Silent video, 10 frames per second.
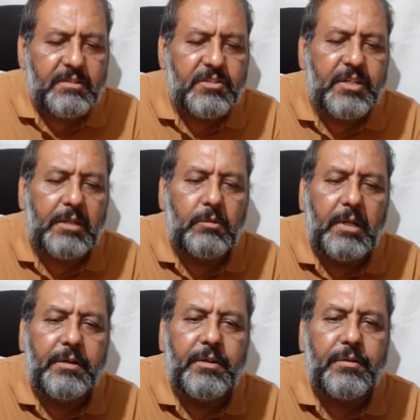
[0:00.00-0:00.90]

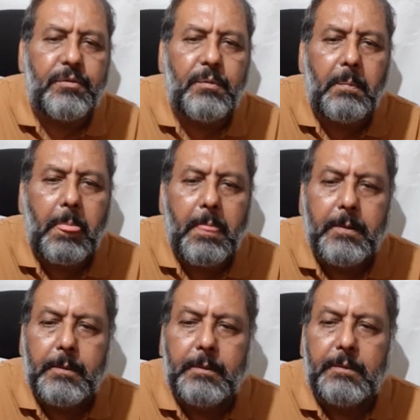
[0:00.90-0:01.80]
cellulitis.
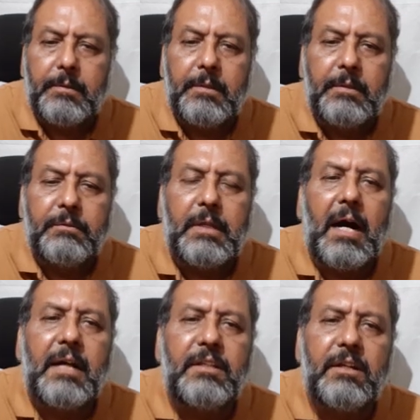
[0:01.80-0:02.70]
The
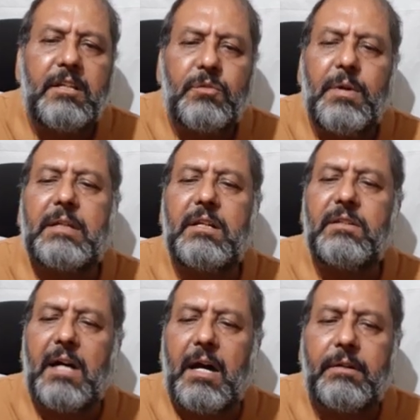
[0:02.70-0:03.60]
other risk factors
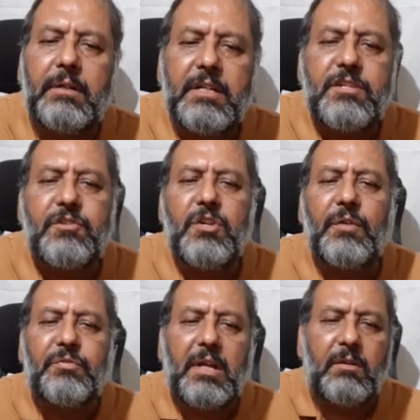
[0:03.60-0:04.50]
are history of
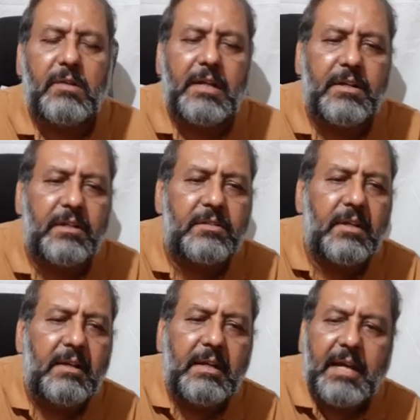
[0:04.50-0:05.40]
cellulitis.
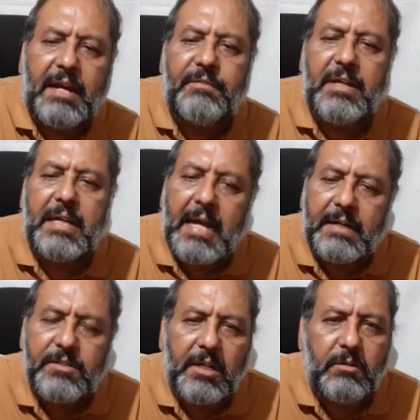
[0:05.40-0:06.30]
Having had
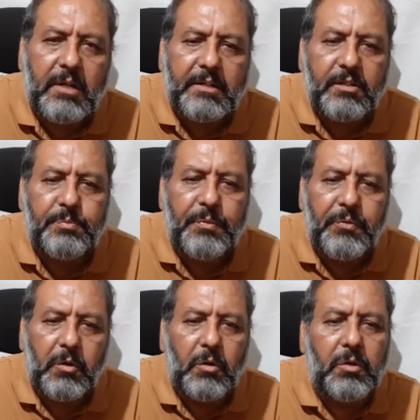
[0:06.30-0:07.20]
cellulitis
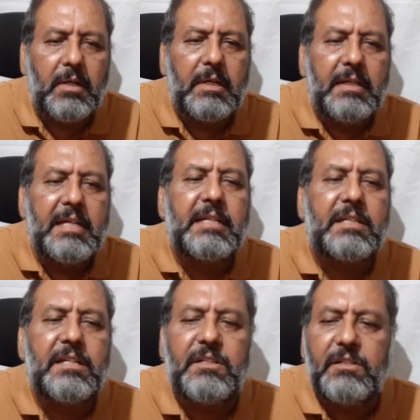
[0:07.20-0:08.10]
before
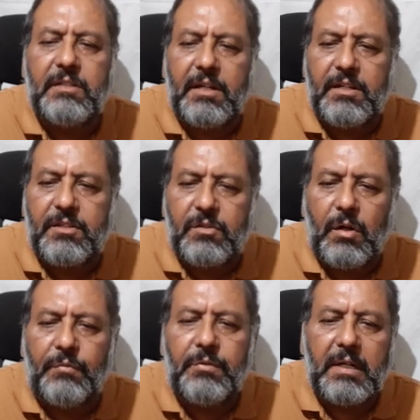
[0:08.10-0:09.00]
increases the risk
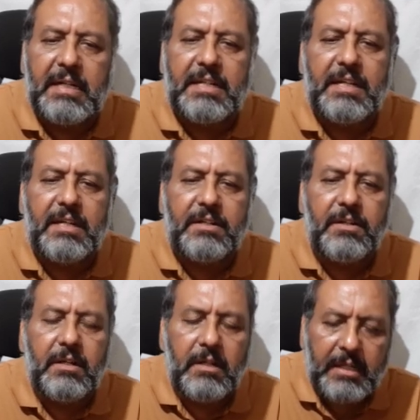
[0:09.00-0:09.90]
of getting it
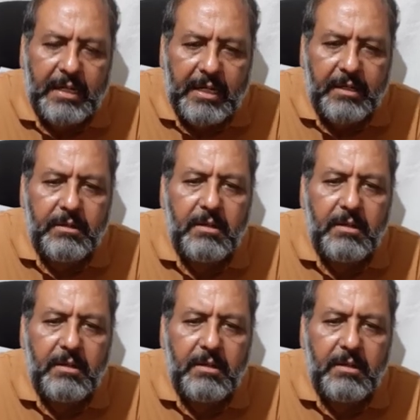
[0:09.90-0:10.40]
again.